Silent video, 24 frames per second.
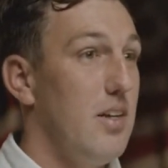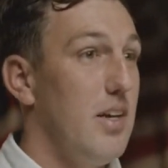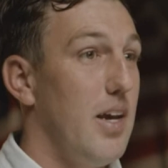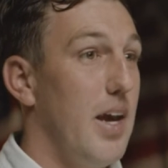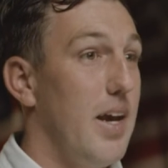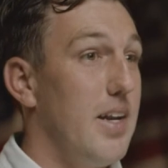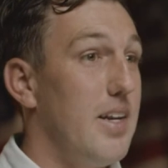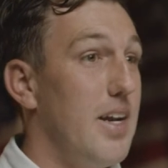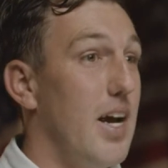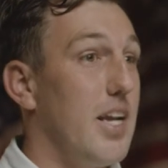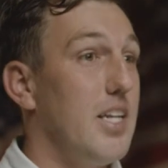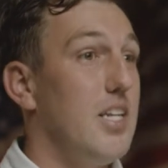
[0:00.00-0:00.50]

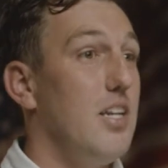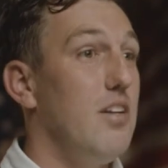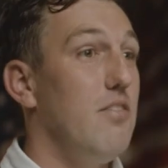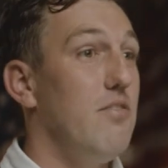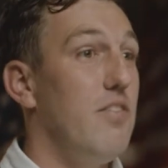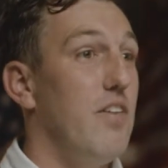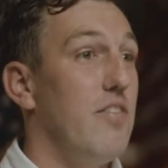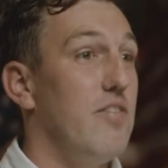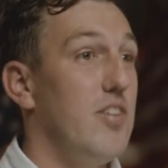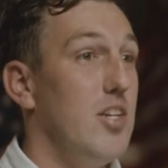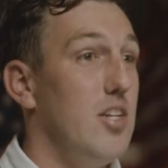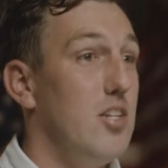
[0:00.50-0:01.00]
In
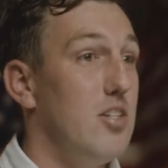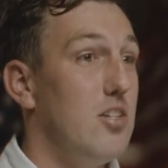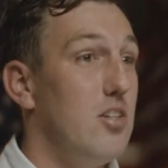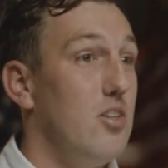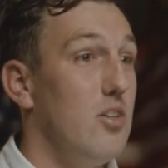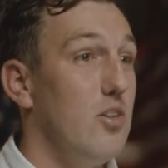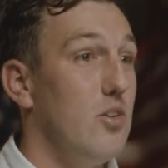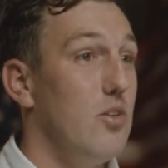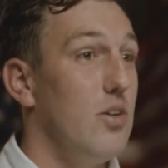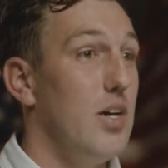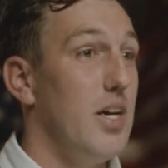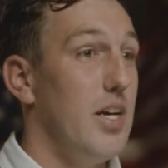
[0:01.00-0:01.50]
1952,
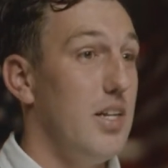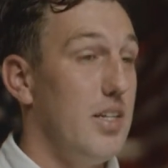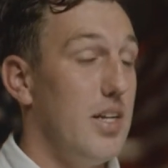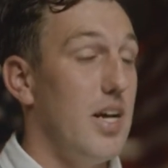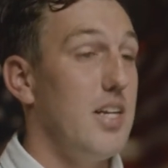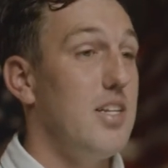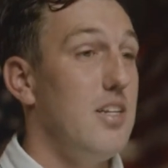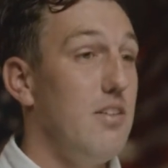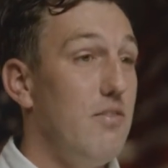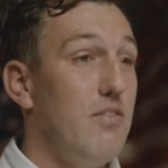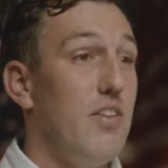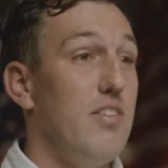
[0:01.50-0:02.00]
in
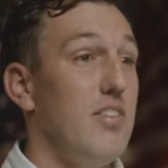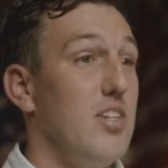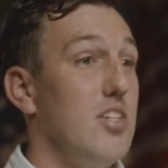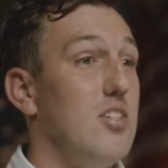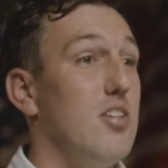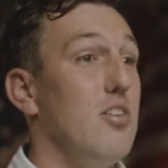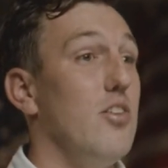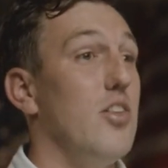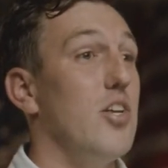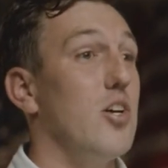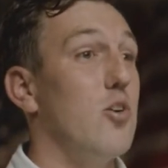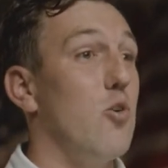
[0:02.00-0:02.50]

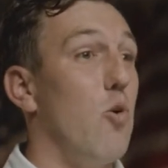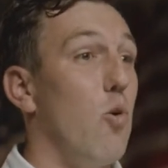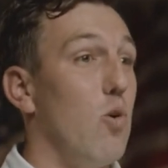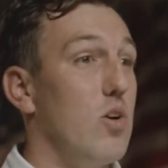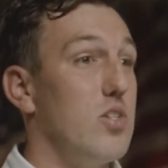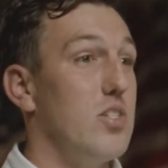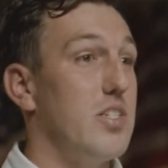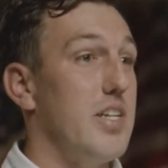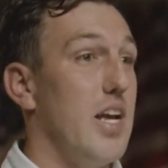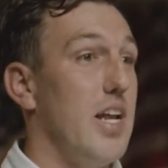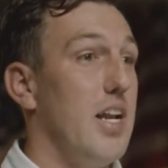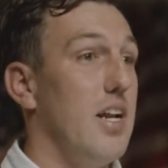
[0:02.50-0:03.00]
1952, the court
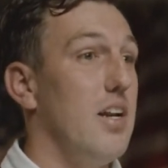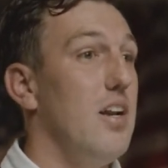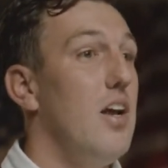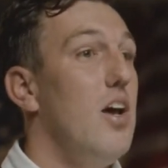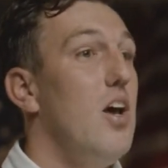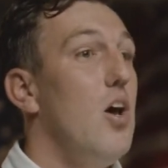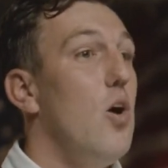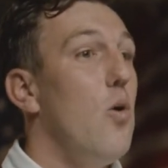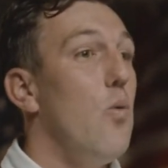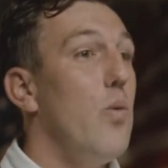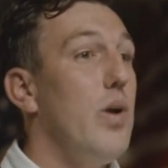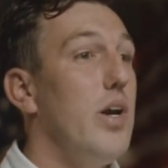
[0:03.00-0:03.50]
stated,
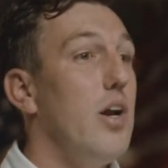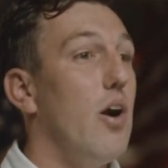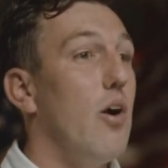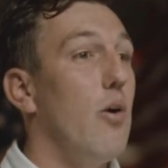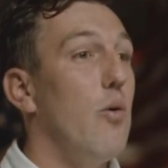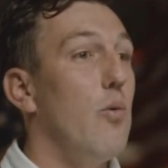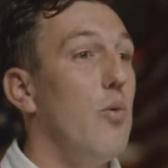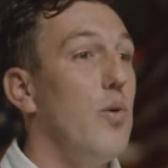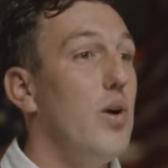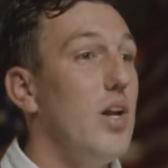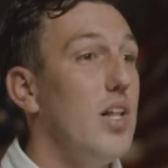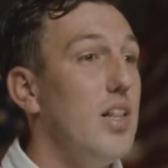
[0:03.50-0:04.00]
we are
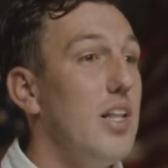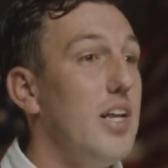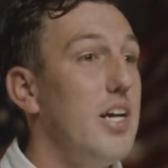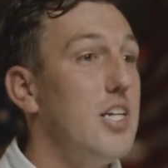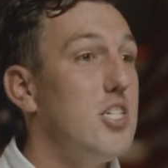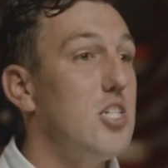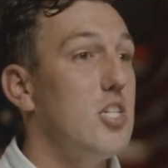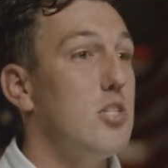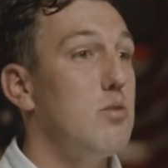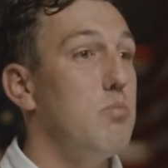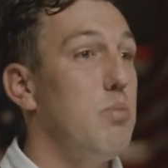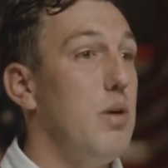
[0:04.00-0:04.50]
a
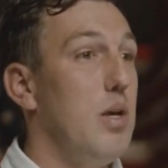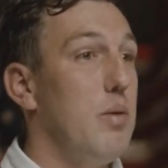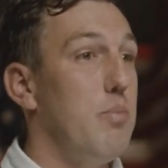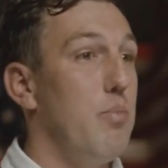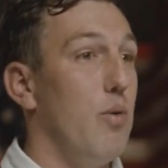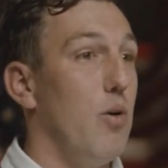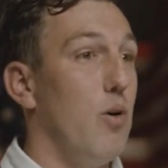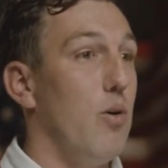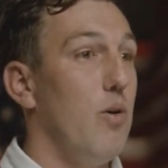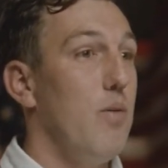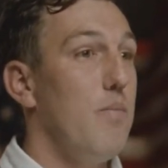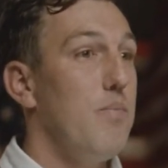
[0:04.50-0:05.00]
religious
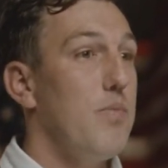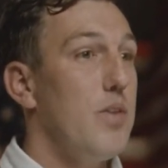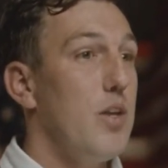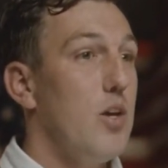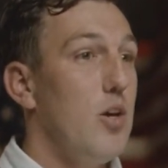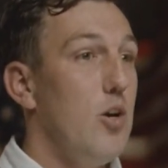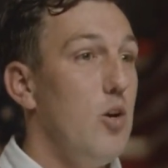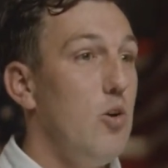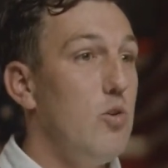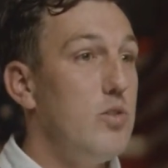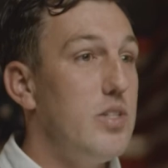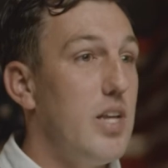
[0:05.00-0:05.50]
people
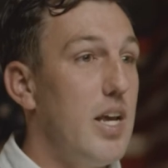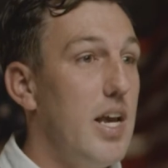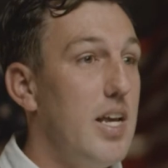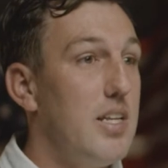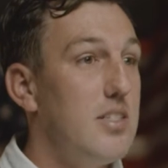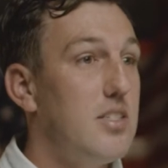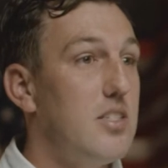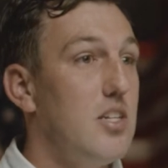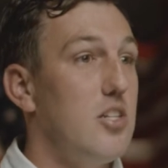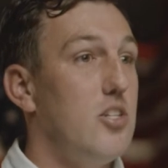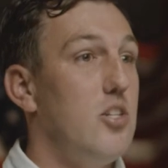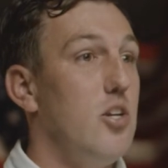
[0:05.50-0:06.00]
whose
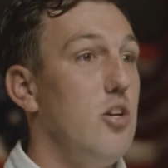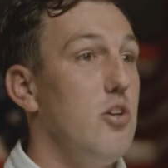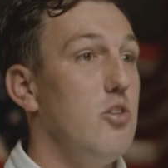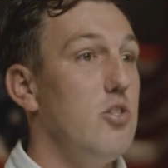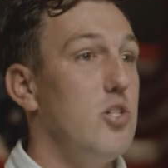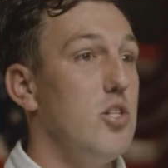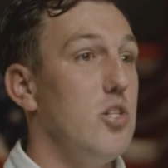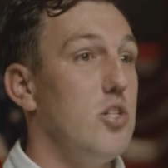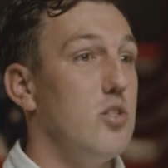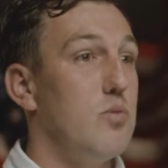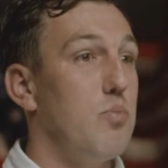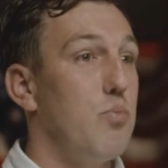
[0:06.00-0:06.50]

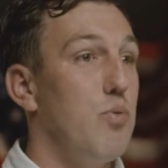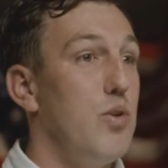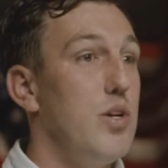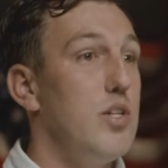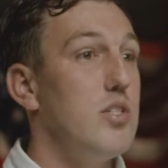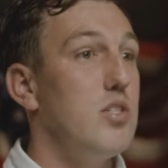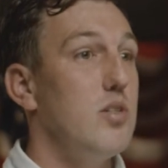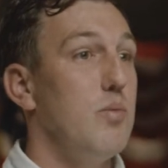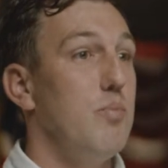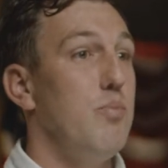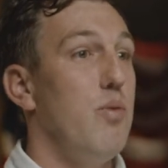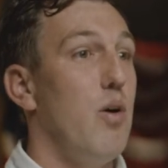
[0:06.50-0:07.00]
institutions
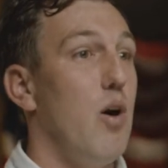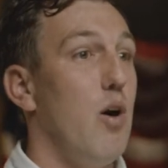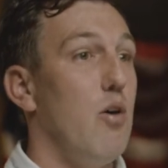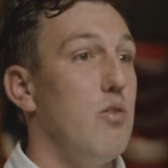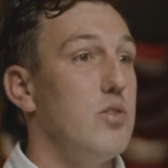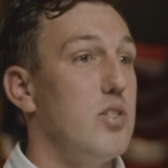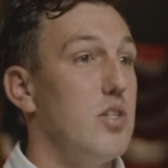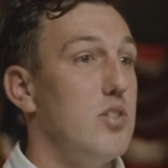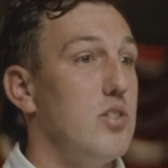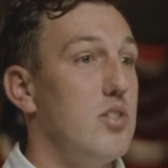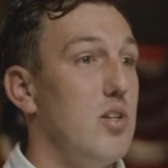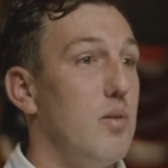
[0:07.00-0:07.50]

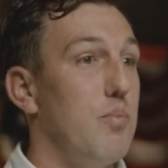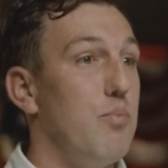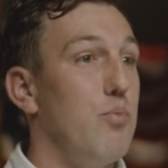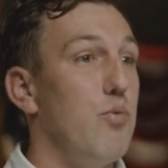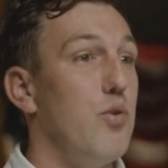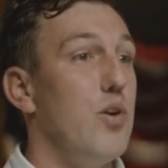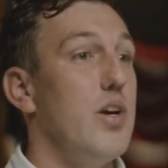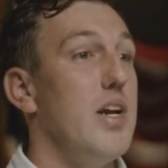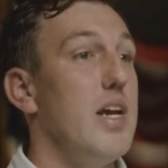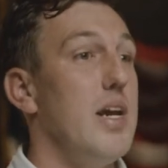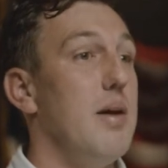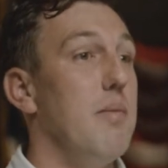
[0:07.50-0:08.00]
presuppose a
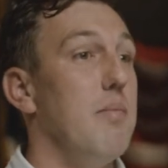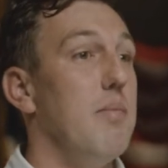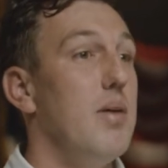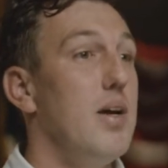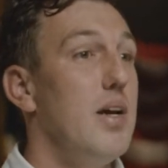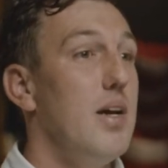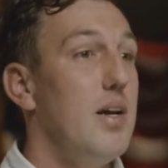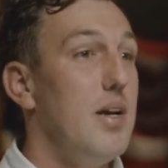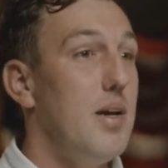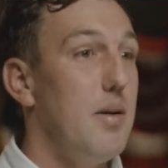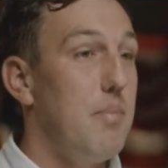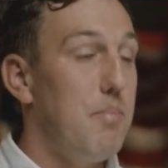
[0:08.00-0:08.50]
supreme
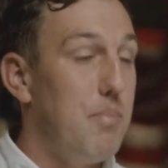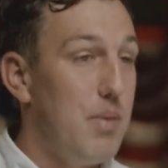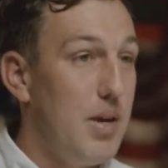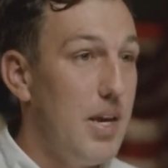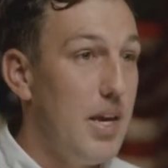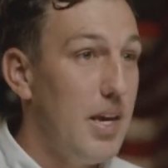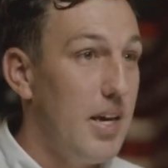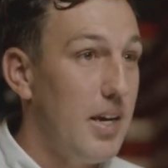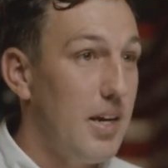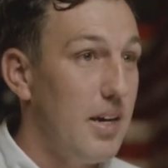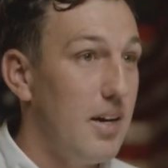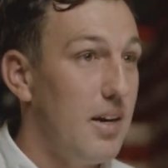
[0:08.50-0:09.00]

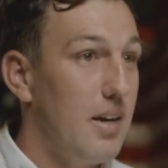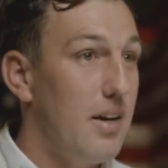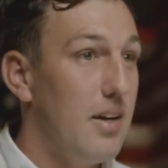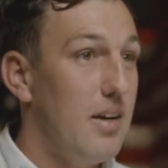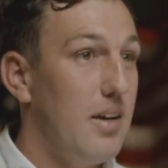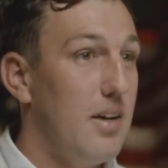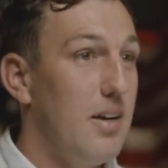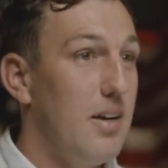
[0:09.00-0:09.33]
being.